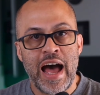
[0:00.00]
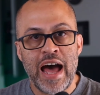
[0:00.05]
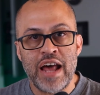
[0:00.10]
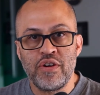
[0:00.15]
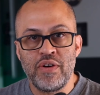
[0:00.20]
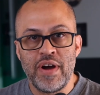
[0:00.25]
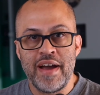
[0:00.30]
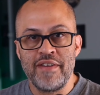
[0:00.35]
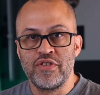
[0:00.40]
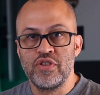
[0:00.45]
I
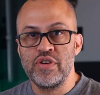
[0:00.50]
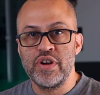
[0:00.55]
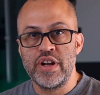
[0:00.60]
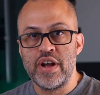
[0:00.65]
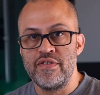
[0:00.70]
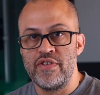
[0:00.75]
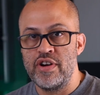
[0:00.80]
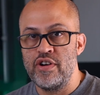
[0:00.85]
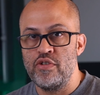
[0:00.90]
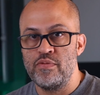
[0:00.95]
don't have grid
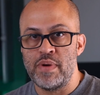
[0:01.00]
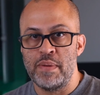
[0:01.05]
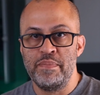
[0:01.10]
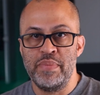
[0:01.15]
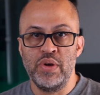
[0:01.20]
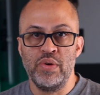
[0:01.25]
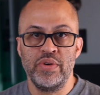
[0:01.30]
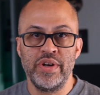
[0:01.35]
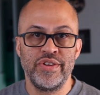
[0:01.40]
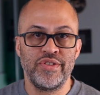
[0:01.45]
over here on my
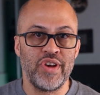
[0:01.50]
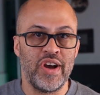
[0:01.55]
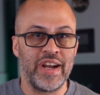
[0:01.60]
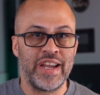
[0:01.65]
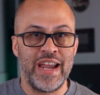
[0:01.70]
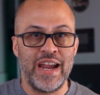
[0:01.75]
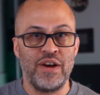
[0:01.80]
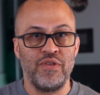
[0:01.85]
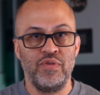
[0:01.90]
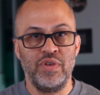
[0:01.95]
building, so I
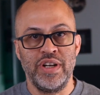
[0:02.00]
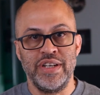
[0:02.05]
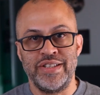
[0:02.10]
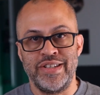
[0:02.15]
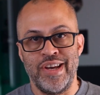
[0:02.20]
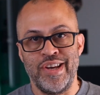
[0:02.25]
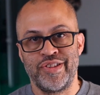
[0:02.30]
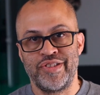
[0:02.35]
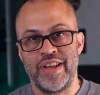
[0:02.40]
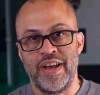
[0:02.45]
can't really
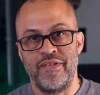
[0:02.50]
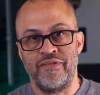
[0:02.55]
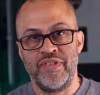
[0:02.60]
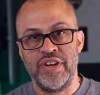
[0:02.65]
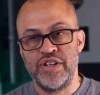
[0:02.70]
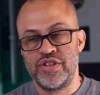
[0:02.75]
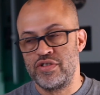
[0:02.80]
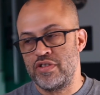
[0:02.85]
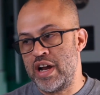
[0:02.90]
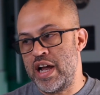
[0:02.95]
test that
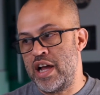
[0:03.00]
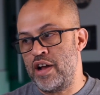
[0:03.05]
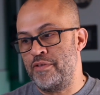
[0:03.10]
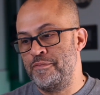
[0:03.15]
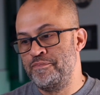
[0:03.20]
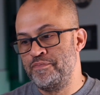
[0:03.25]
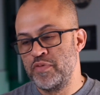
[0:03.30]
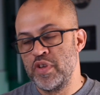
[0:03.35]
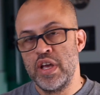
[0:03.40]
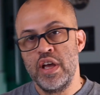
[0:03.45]
feature out.
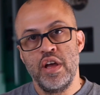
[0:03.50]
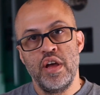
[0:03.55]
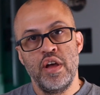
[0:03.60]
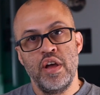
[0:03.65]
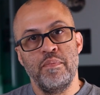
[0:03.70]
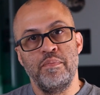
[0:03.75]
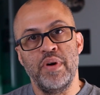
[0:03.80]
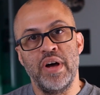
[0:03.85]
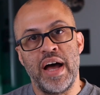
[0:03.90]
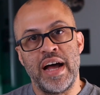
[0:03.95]

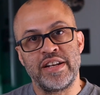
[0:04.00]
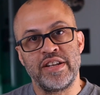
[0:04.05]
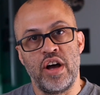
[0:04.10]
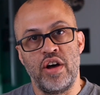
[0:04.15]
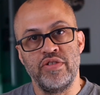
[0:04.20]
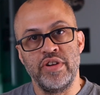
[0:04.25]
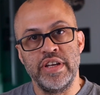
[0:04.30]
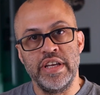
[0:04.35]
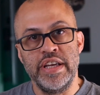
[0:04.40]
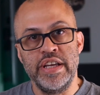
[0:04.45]
But I
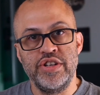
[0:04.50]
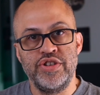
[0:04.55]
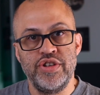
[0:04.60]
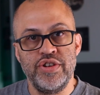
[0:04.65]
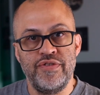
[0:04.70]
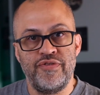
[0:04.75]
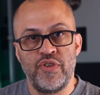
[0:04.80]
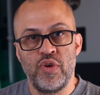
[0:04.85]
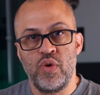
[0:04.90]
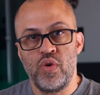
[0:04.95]
talked to
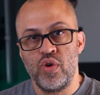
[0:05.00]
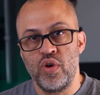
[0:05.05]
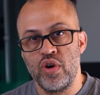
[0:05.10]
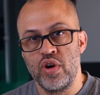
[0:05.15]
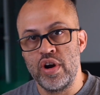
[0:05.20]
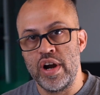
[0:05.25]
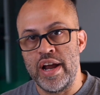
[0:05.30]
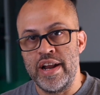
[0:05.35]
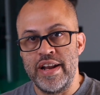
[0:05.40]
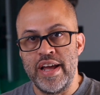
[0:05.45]

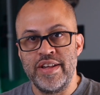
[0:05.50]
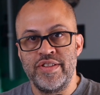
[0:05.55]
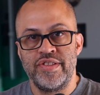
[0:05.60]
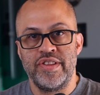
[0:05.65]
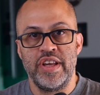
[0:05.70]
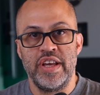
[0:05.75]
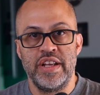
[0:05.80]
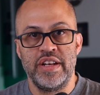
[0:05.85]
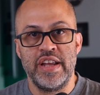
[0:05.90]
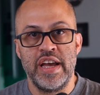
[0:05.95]
EG4, and they
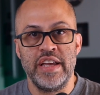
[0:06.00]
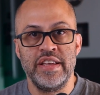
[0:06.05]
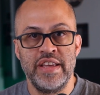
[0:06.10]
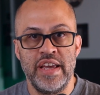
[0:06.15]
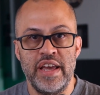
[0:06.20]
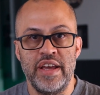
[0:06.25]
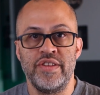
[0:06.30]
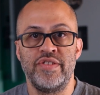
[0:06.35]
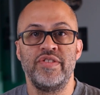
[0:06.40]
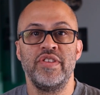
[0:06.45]
said that,
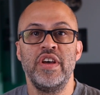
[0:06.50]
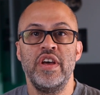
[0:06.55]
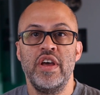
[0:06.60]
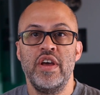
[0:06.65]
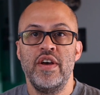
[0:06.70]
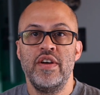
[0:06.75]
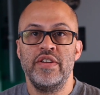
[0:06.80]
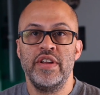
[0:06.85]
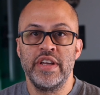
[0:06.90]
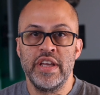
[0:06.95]
yes,
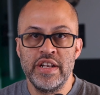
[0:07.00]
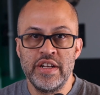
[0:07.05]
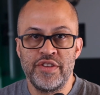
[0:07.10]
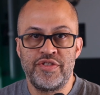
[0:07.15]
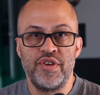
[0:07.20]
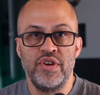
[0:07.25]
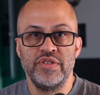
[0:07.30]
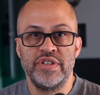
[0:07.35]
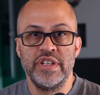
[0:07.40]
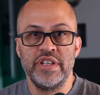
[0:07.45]
to get the
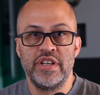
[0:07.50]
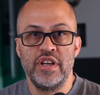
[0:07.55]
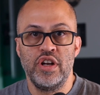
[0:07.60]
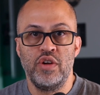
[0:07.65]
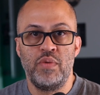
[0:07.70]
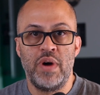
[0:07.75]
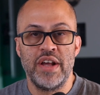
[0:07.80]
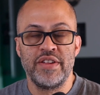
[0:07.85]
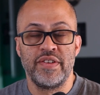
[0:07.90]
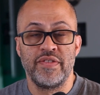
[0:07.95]
13
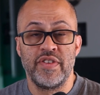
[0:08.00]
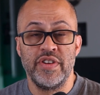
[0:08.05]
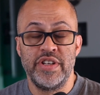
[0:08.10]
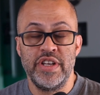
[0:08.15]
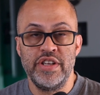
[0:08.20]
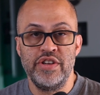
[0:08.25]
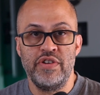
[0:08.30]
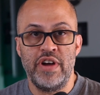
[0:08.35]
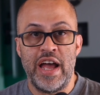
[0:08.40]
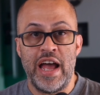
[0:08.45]
kilowatts of
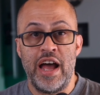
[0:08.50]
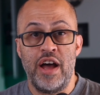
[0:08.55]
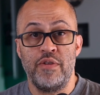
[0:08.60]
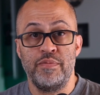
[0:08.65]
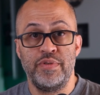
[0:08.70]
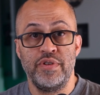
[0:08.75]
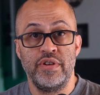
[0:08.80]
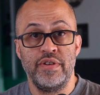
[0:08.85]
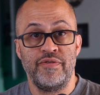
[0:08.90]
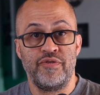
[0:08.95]
continuous
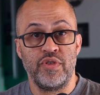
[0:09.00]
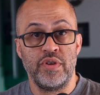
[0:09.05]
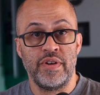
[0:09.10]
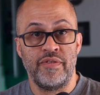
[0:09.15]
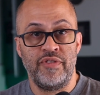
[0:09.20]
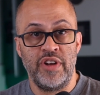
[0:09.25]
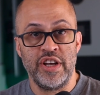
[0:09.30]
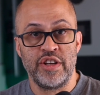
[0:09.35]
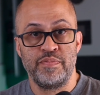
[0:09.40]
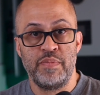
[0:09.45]
output from the
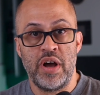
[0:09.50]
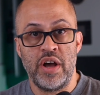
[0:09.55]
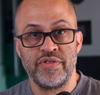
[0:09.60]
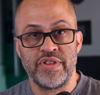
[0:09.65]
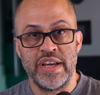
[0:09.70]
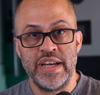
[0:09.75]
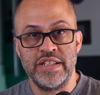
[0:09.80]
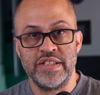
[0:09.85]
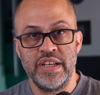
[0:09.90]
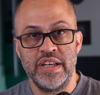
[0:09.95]
Flexboss
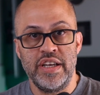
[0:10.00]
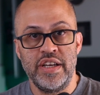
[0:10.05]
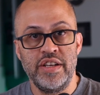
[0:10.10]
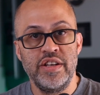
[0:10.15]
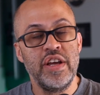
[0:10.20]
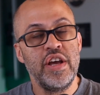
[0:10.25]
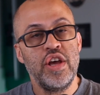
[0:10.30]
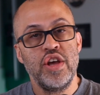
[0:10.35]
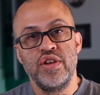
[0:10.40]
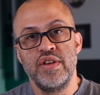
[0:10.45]
18,
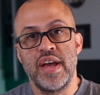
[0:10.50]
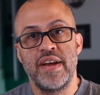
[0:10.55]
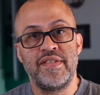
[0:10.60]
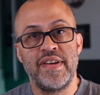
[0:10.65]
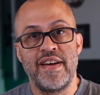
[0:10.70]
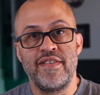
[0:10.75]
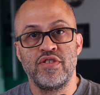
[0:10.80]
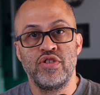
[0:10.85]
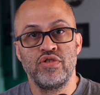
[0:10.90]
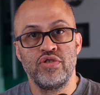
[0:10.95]
you have to
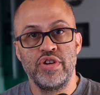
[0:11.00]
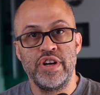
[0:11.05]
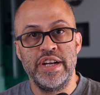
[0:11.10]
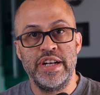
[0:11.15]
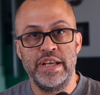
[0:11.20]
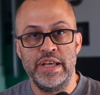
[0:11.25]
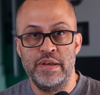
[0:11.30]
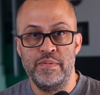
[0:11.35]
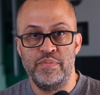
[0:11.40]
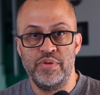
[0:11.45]
have grid
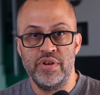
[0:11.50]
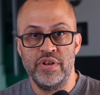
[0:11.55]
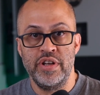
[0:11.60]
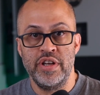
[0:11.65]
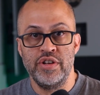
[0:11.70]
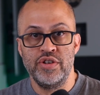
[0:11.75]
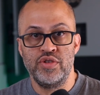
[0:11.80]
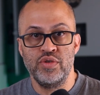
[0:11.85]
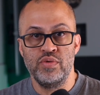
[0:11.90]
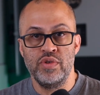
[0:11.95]
input
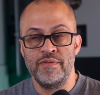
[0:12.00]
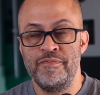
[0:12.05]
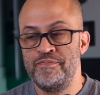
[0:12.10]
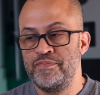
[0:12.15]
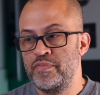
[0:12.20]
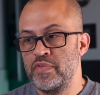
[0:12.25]
into it.